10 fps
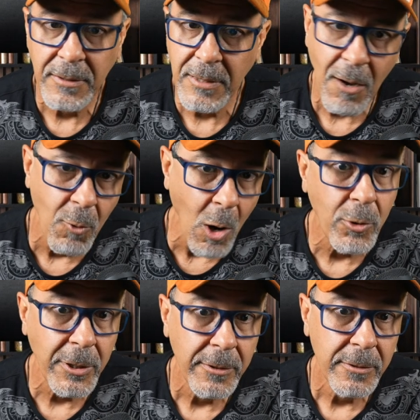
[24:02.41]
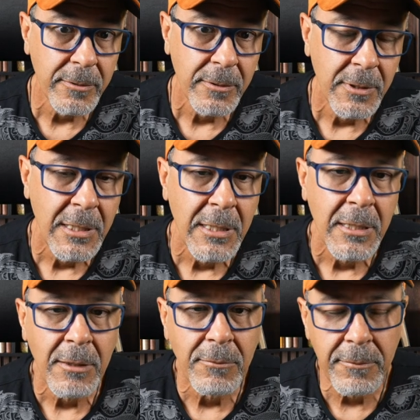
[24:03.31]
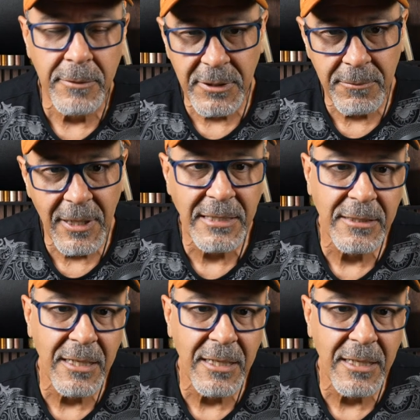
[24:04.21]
not woke, the reason why I say